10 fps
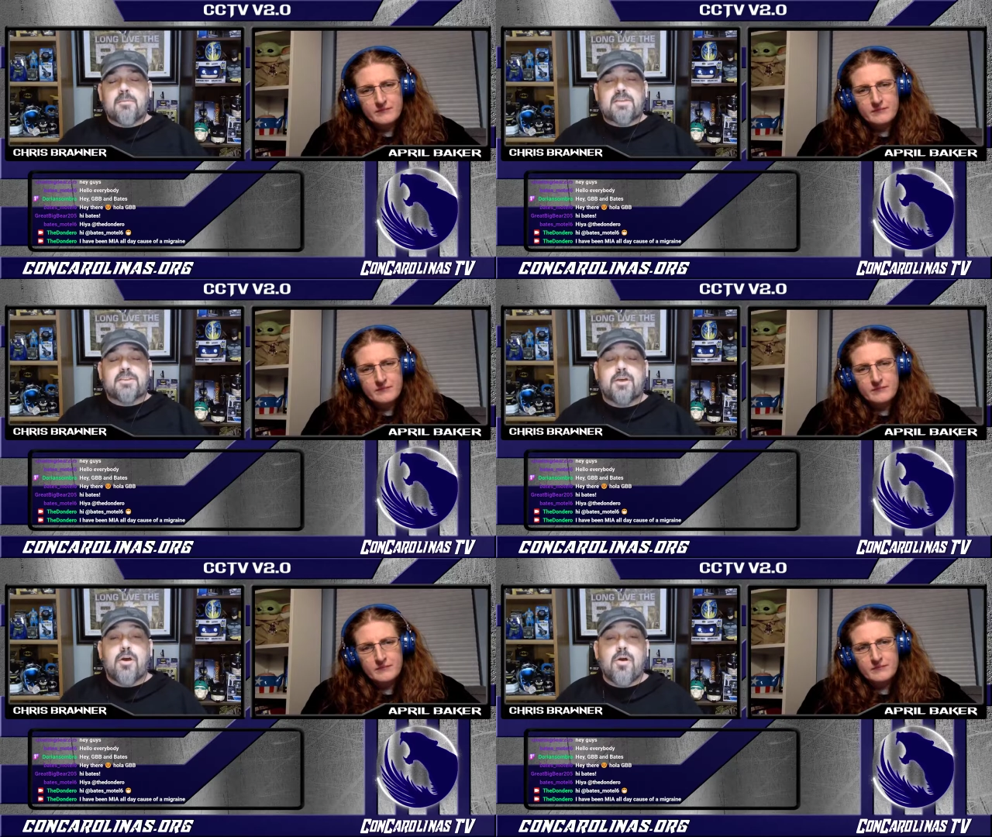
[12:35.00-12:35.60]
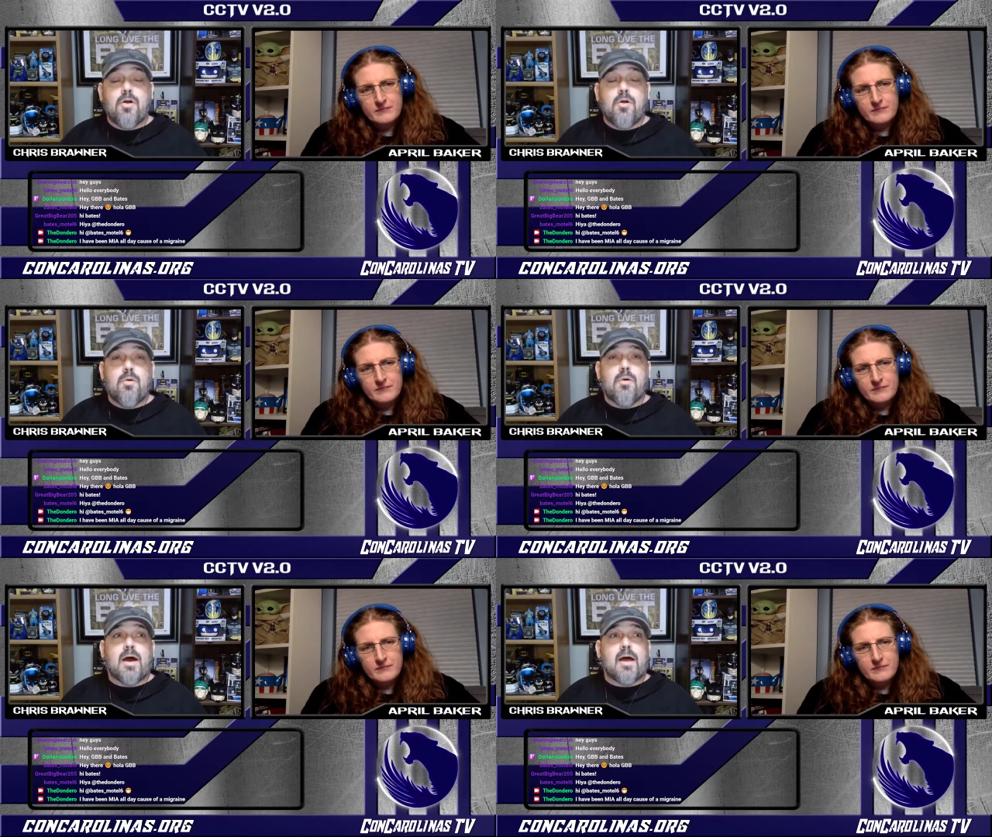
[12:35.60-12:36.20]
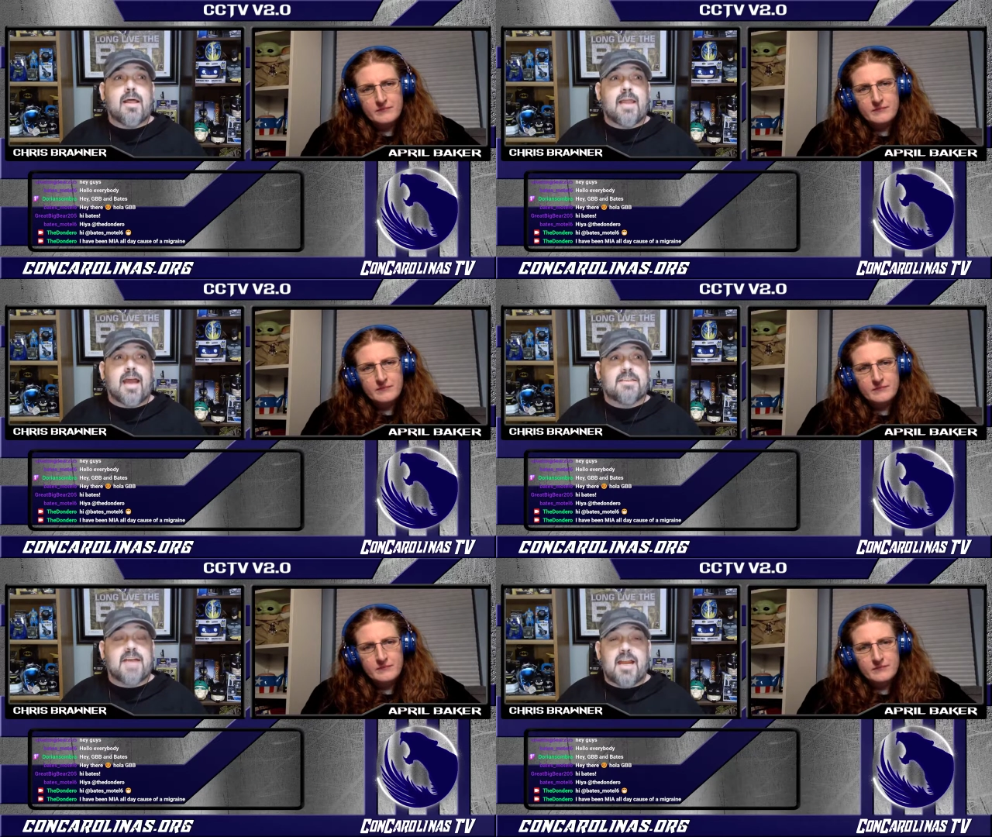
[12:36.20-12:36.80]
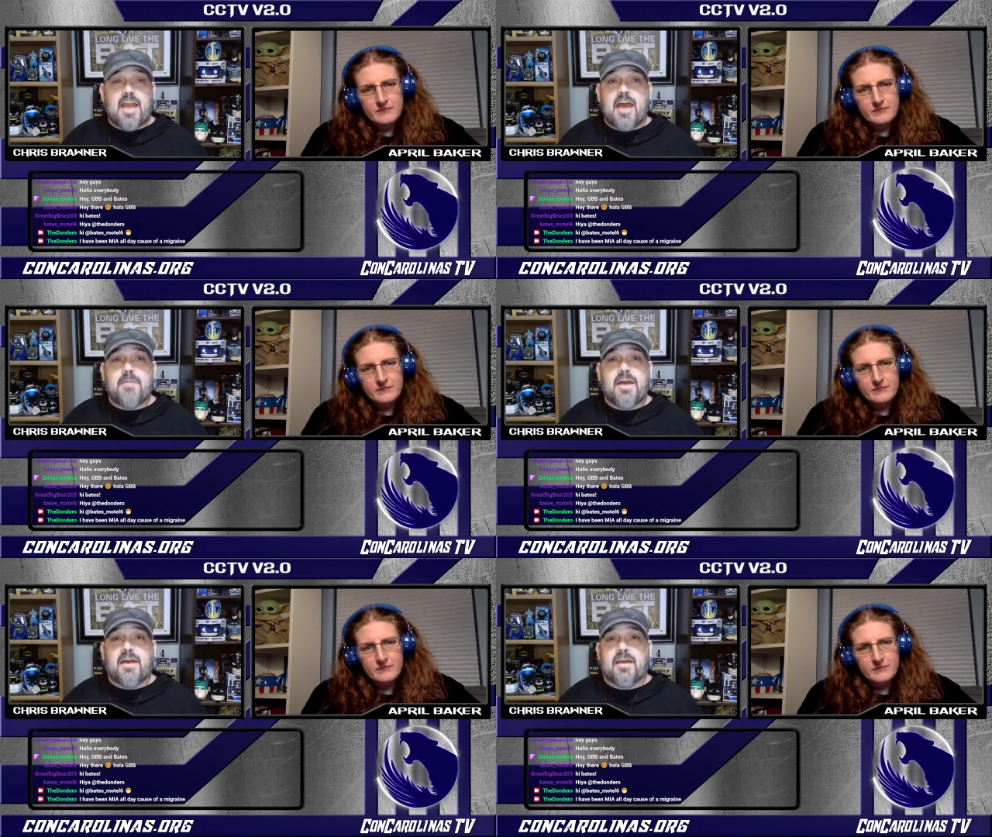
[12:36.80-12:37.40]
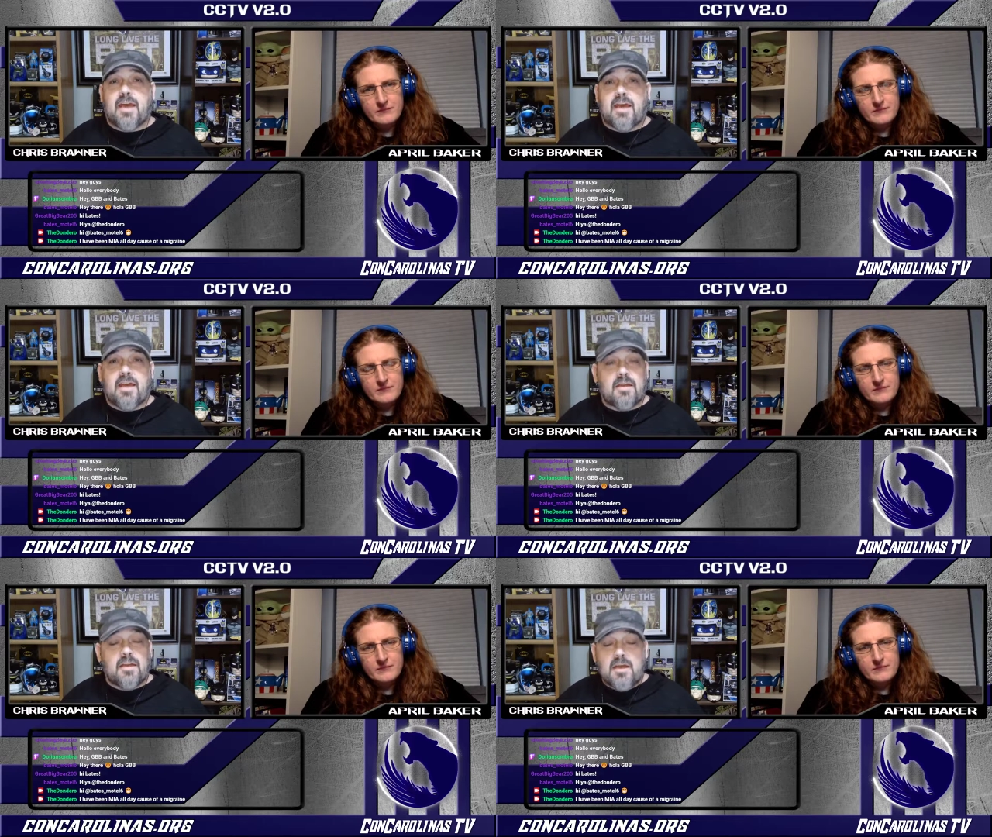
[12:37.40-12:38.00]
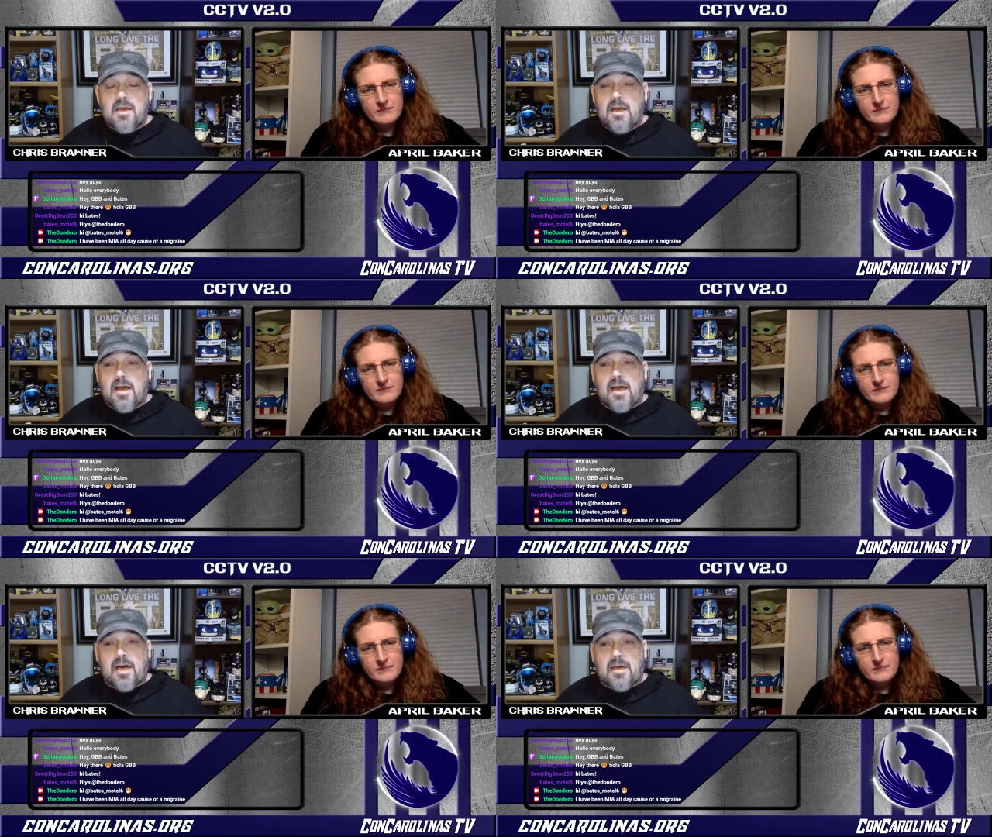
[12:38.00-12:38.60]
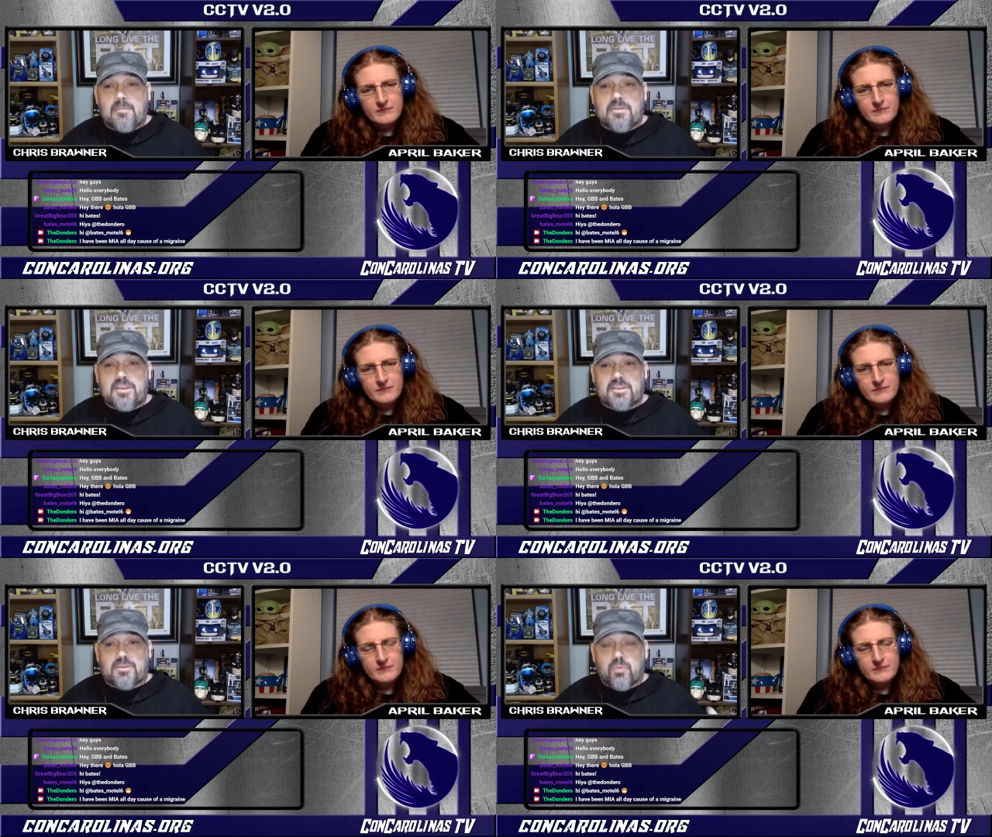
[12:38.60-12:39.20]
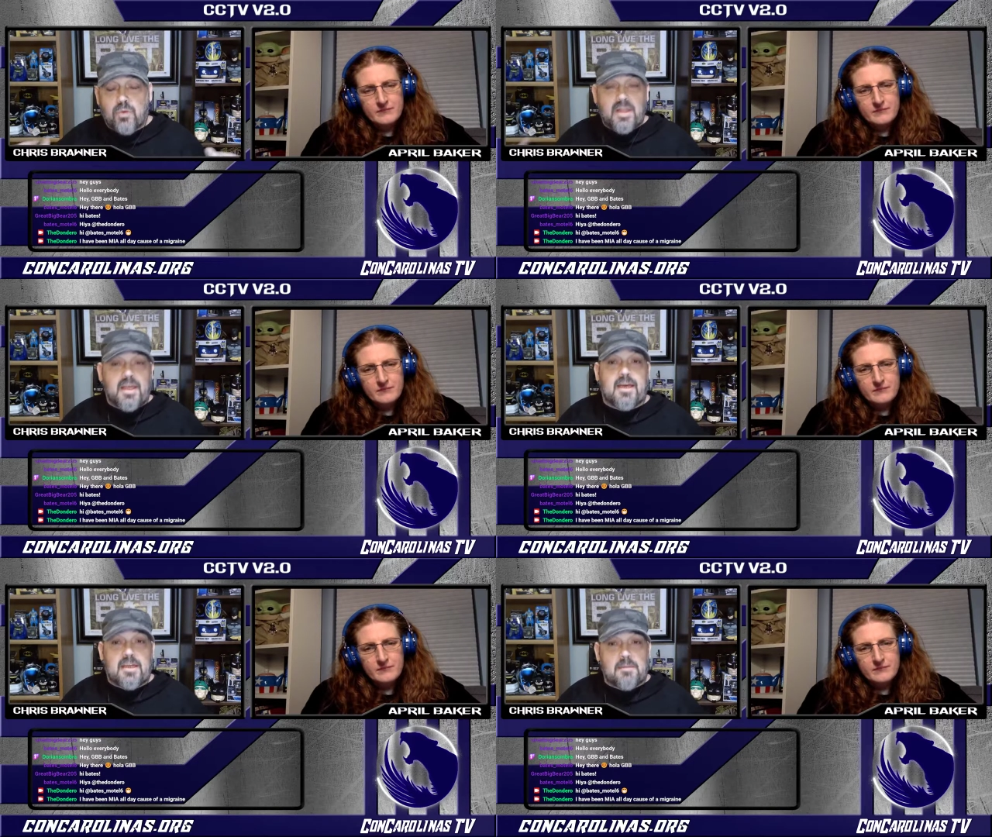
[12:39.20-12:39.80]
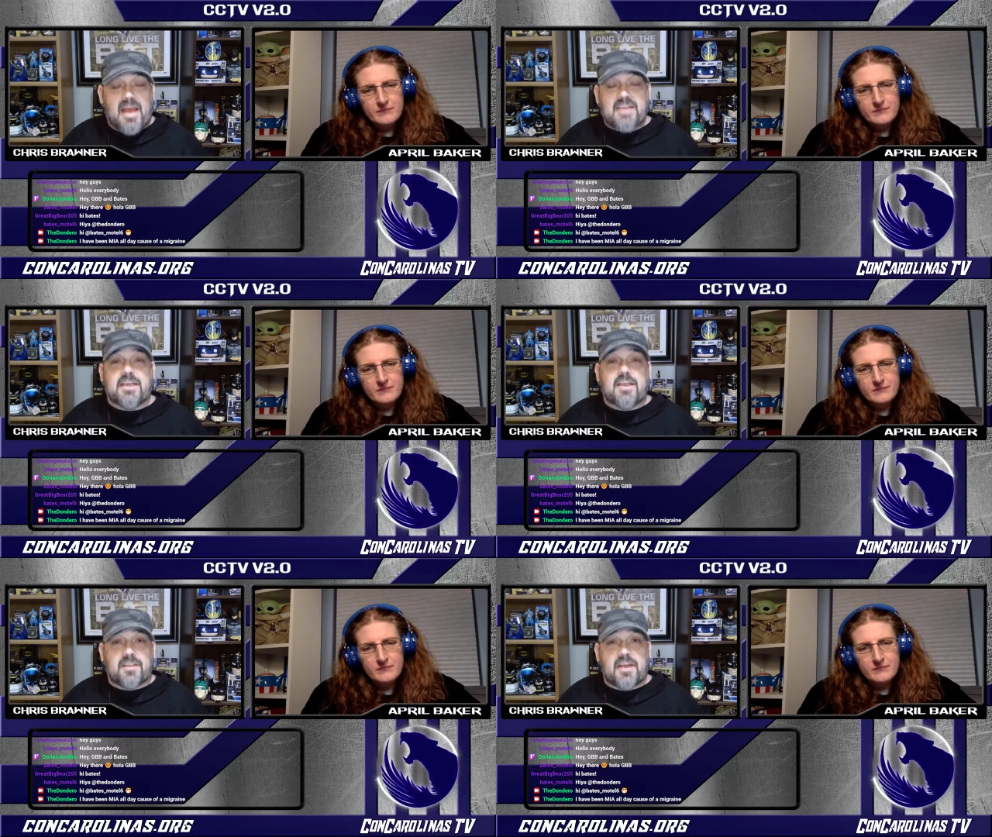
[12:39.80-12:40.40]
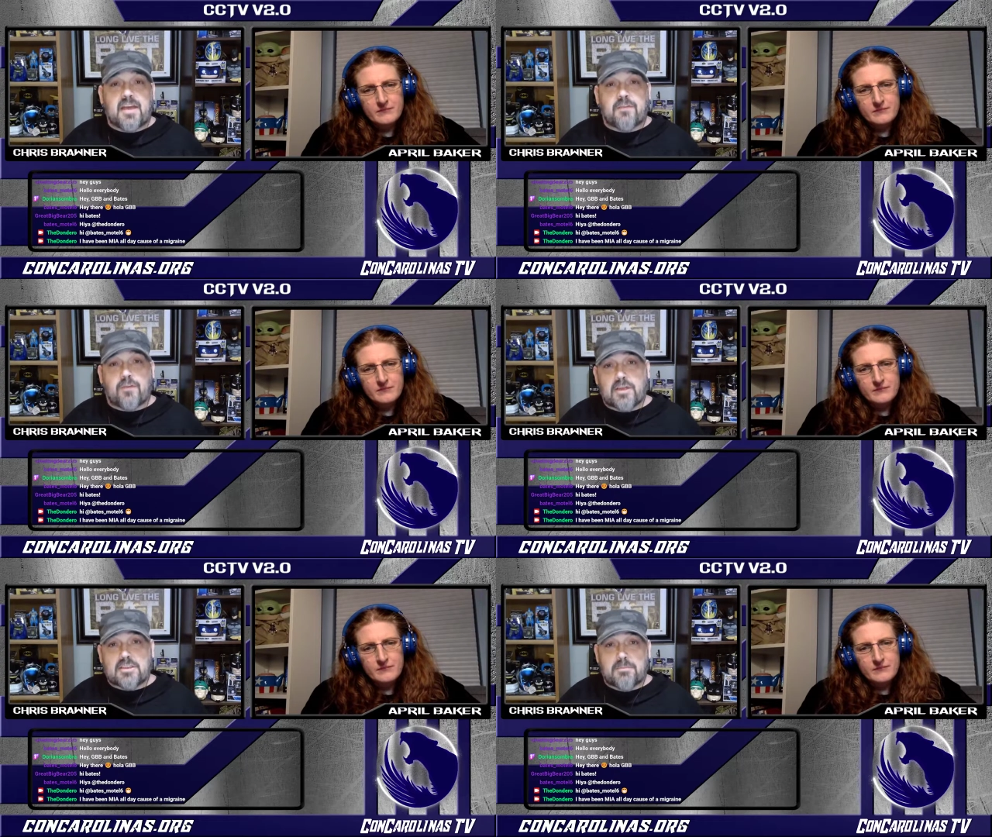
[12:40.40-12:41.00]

Speaker 1: be so like dynamic and just really an amazing thing for us to